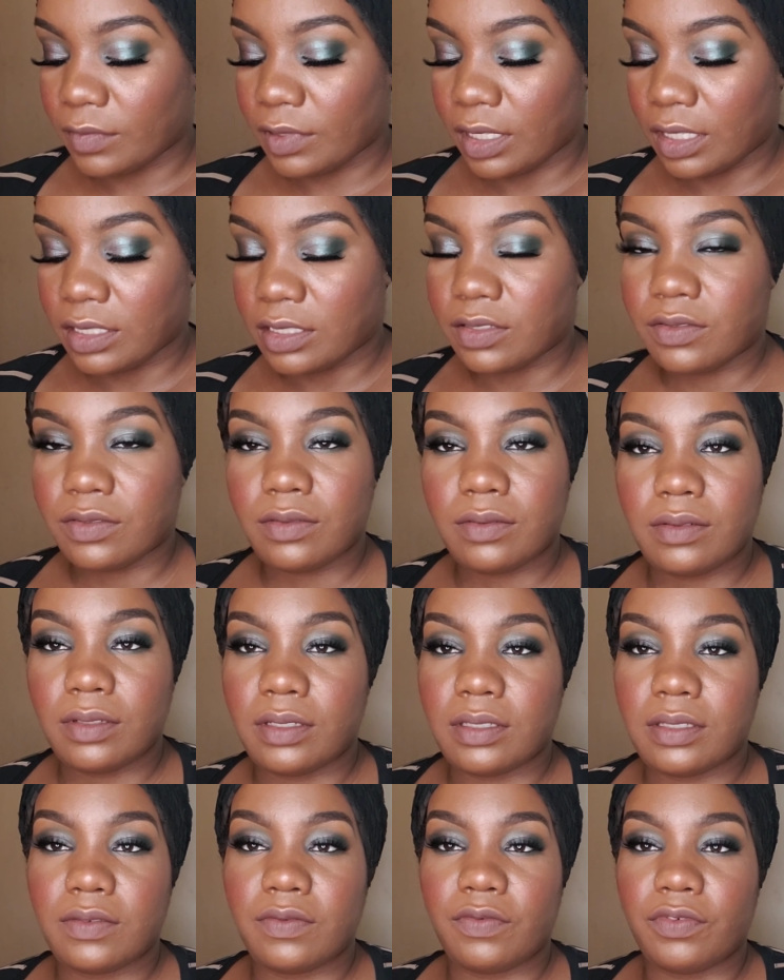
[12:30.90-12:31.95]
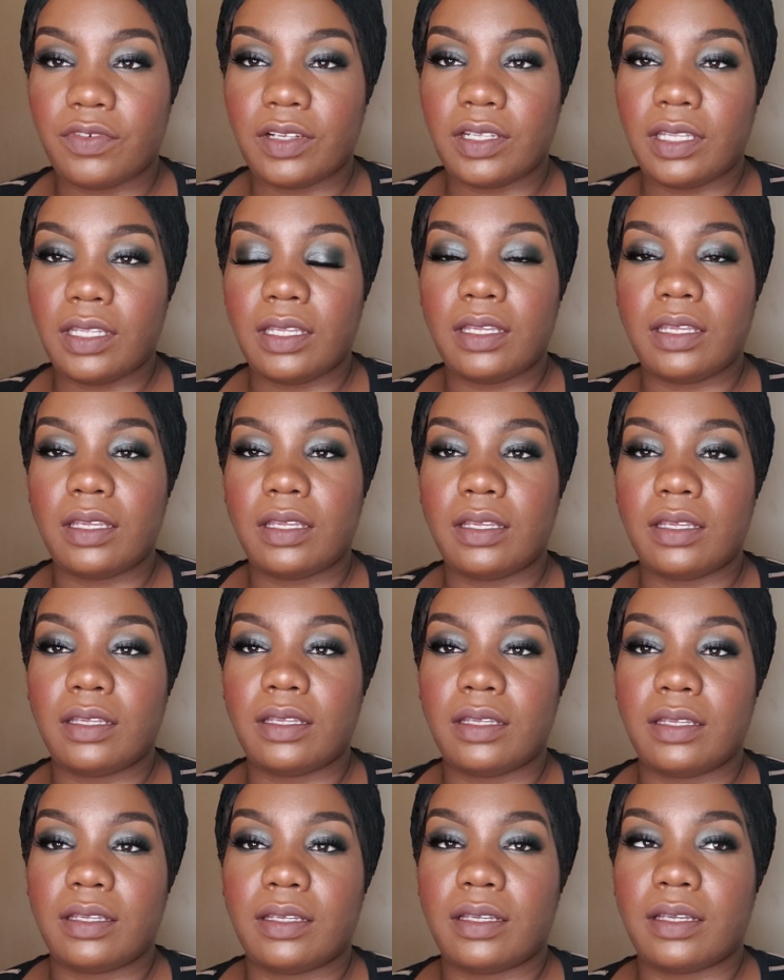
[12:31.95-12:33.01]
It's really,
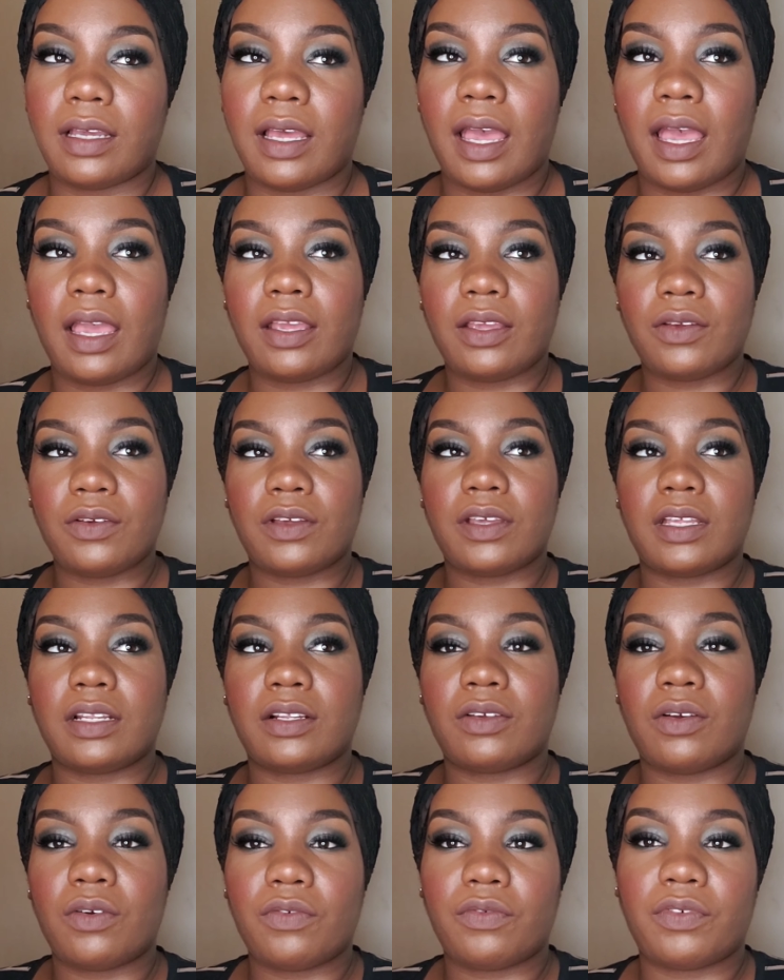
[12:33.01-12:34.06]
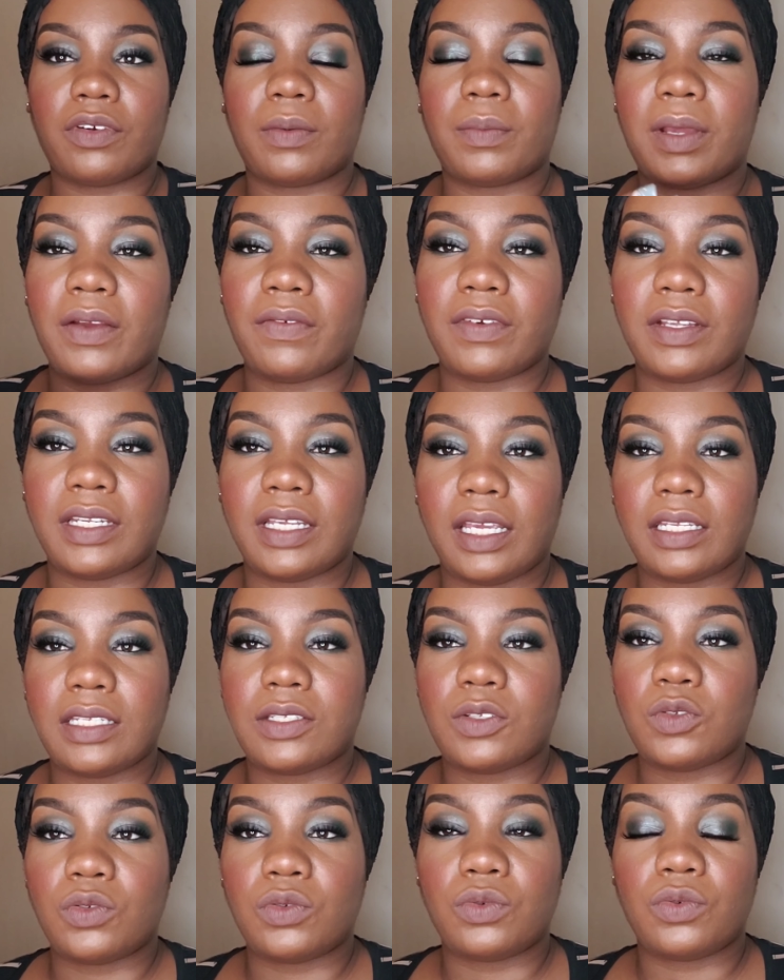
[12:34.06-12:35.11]
you can go from everyday
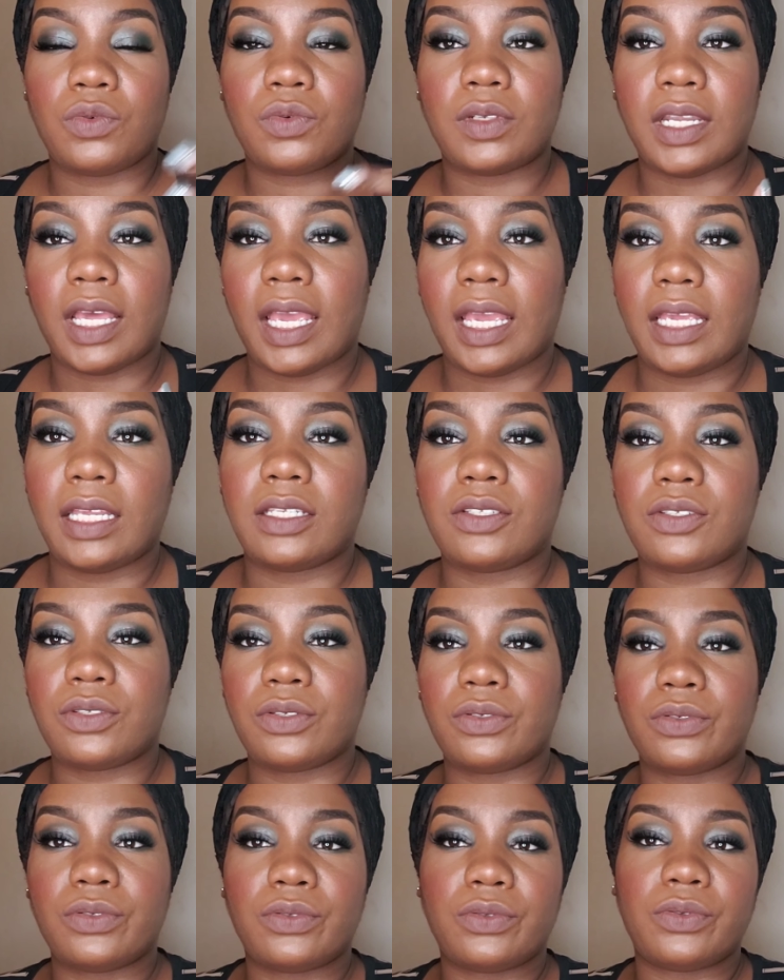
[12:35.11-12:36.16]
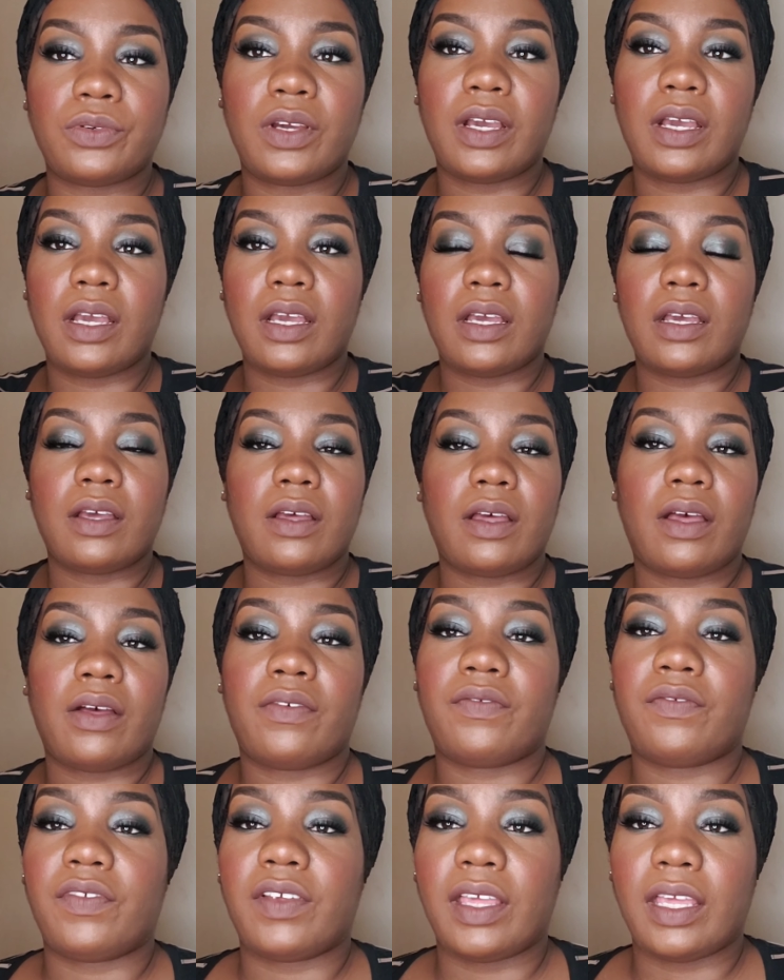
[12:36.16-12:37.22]
to night to
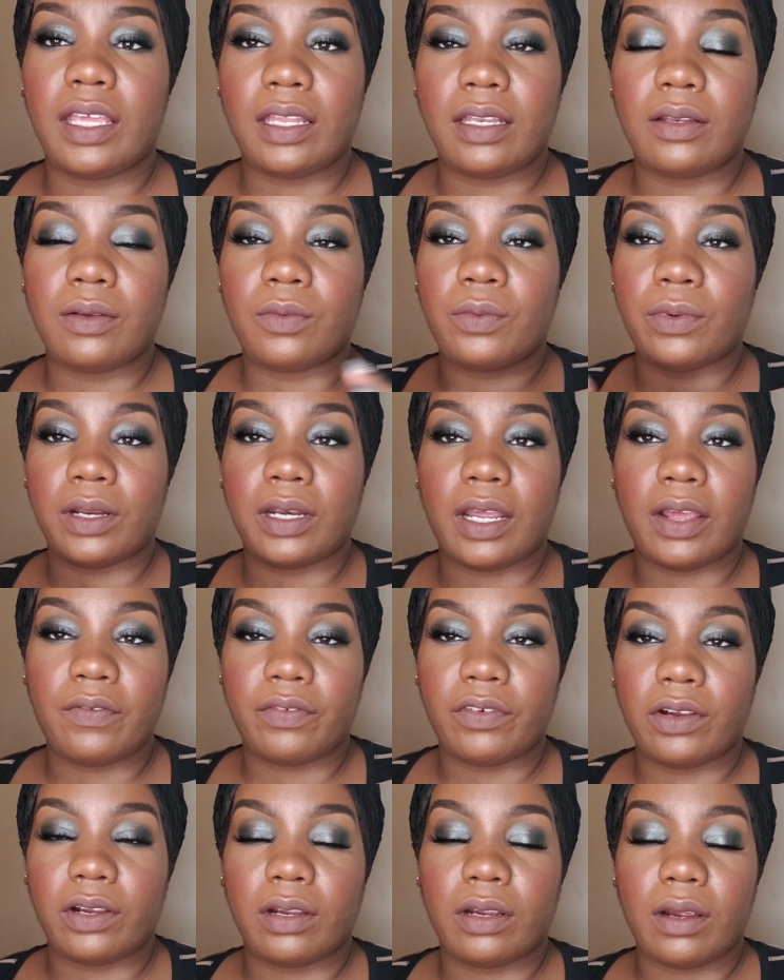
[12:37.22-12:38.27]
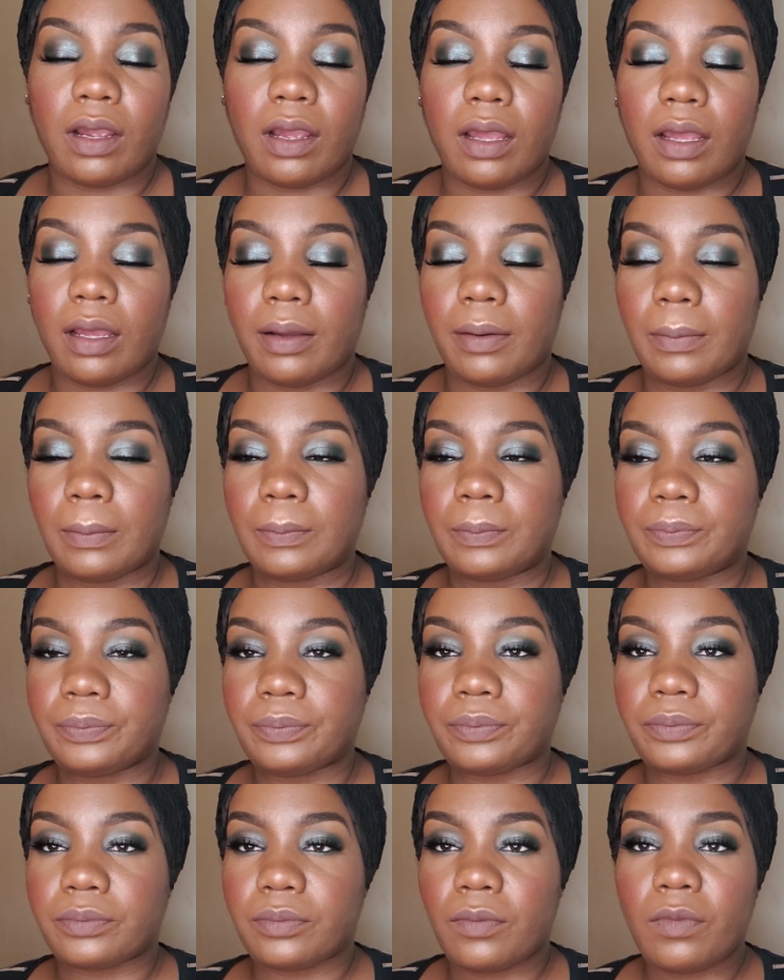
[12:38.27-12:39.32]
event, whatever.
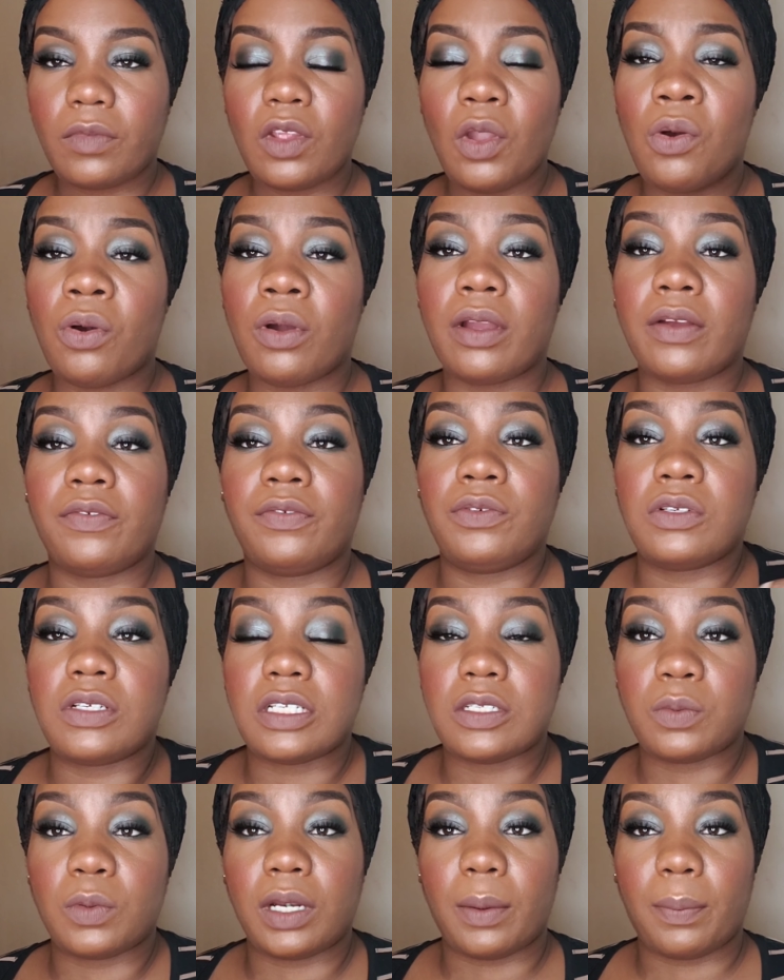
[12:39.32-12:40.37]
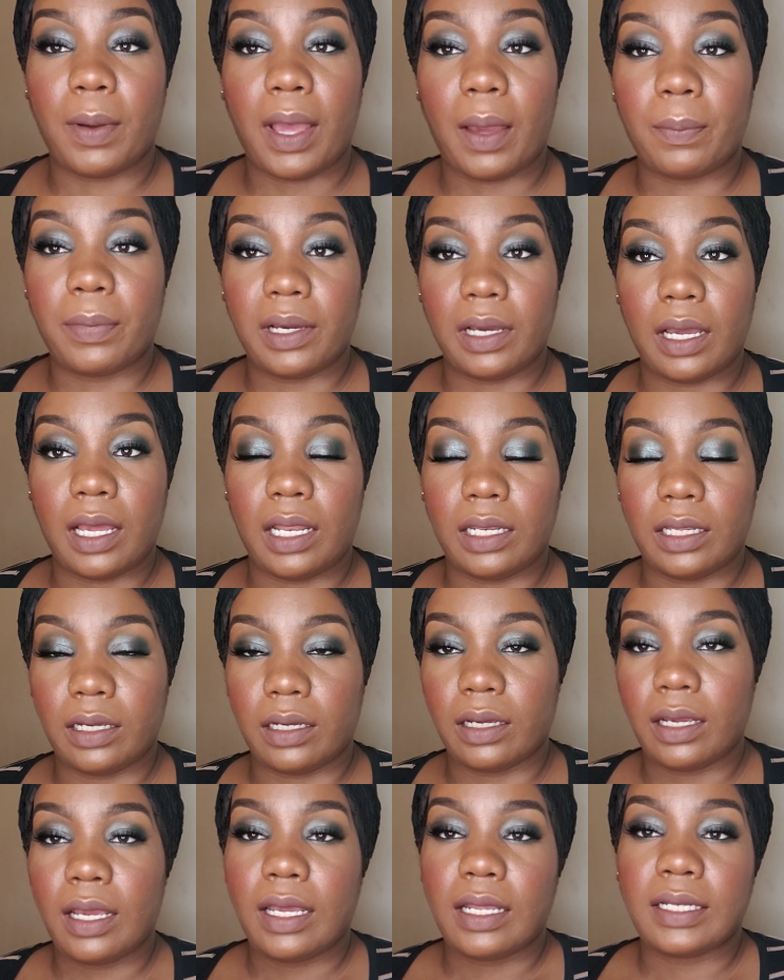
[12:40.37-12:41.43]
Or if you just want to pop a
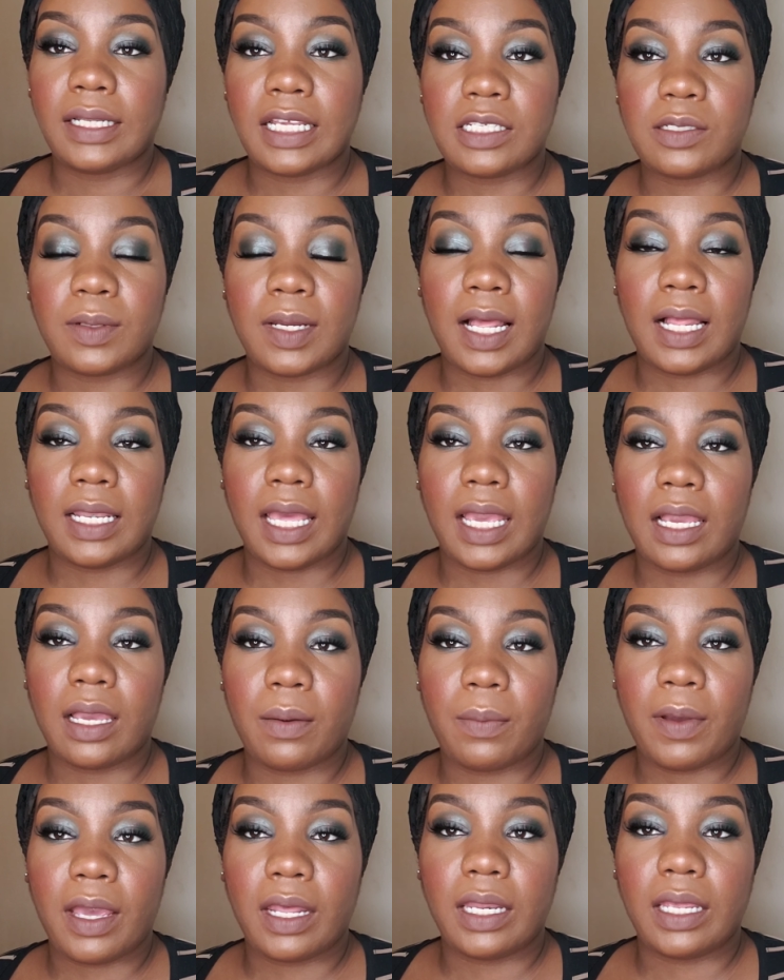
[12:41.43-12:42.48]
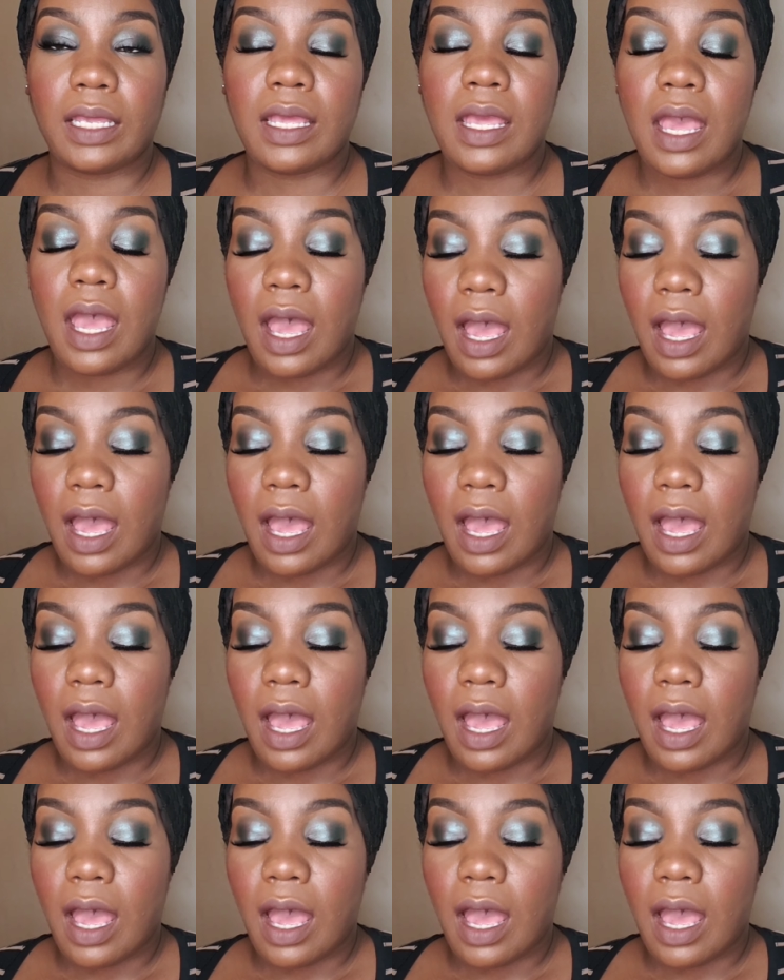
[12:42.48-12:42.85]
color, that's what I like about it.